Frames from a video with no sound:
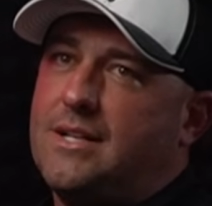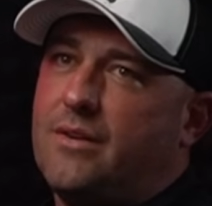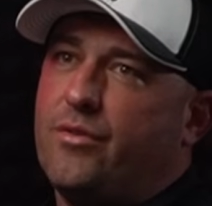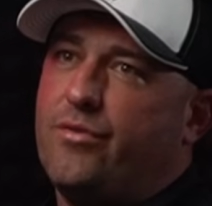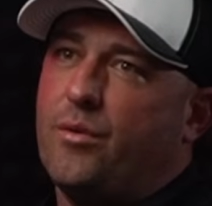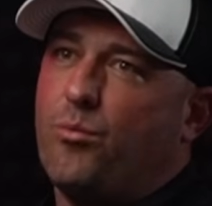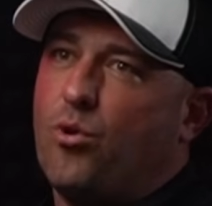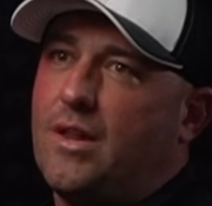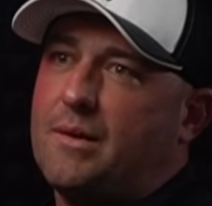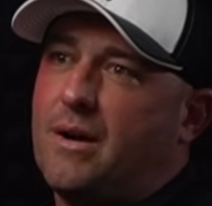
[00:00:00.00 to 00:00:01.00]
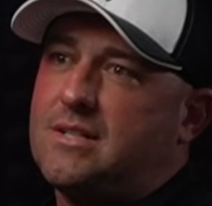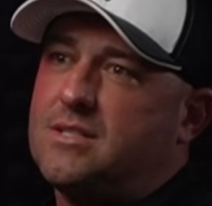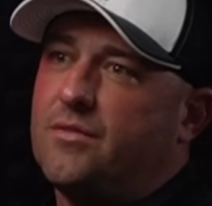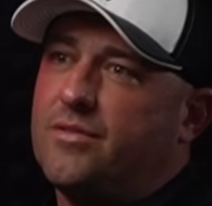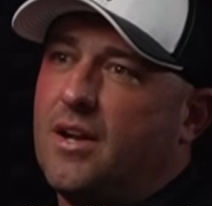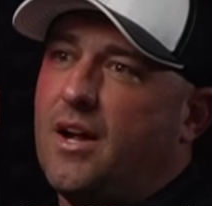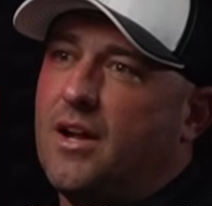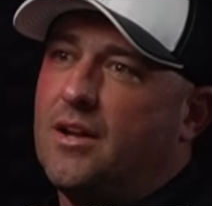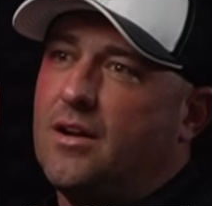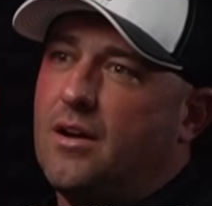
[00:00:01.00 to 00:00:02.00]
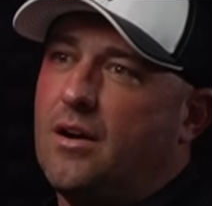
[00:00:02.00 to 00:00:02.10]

I definitely feel more like myself today.